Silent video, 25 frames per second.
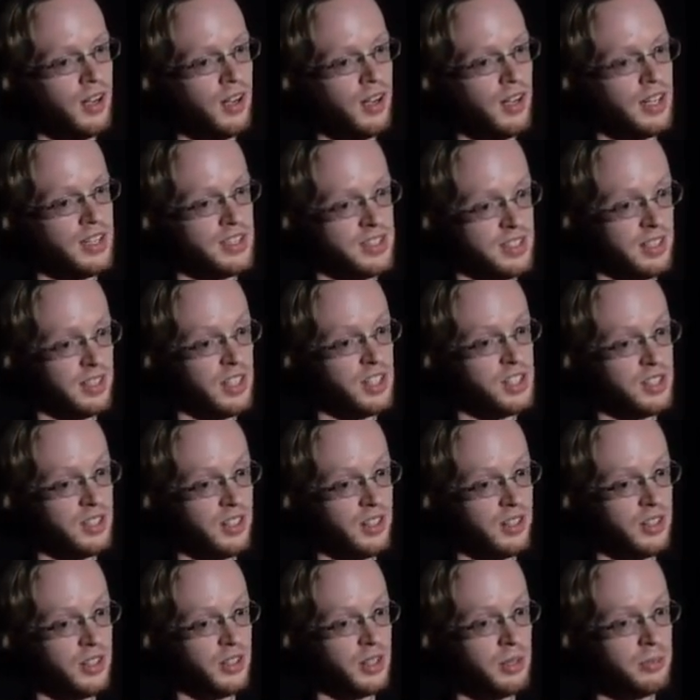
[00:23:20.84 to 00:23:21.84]
installation
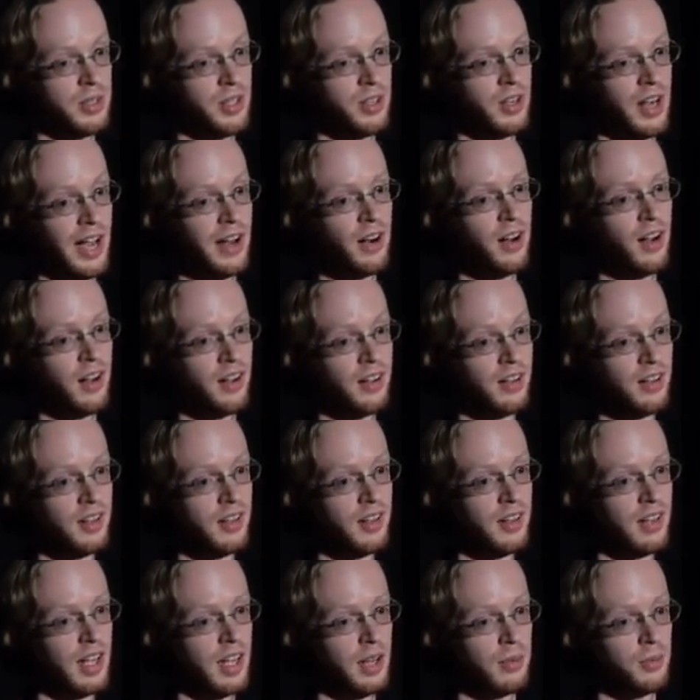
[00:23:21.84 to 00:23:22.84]
on your computer at all?
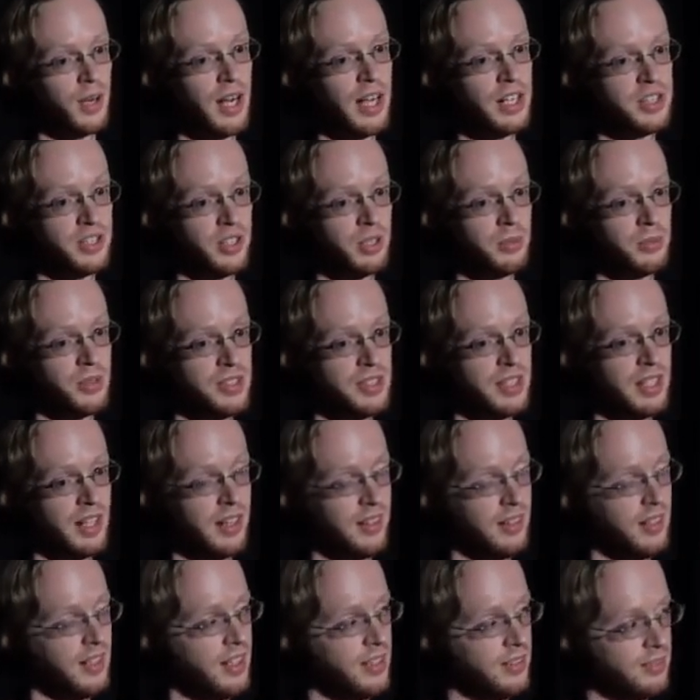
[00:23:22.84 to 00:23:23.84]
And we're actually almost there,
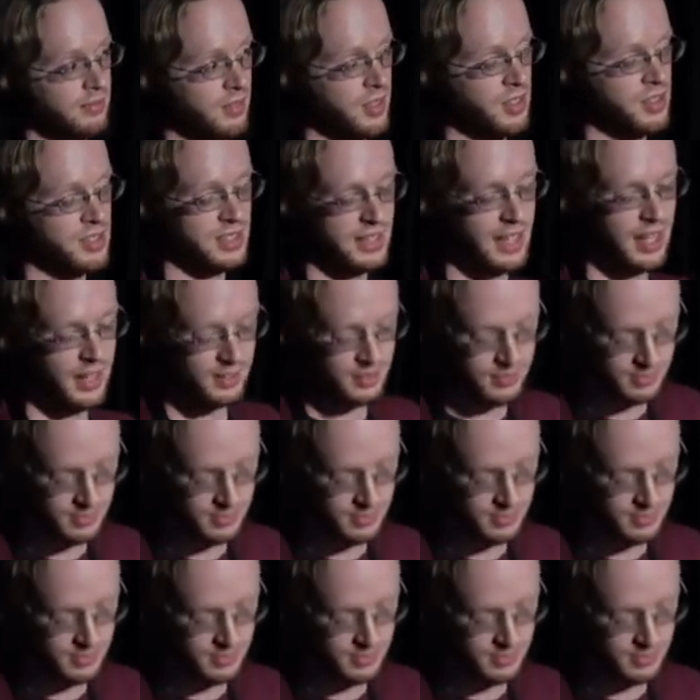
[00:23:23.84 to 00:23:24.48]
and you'll see that.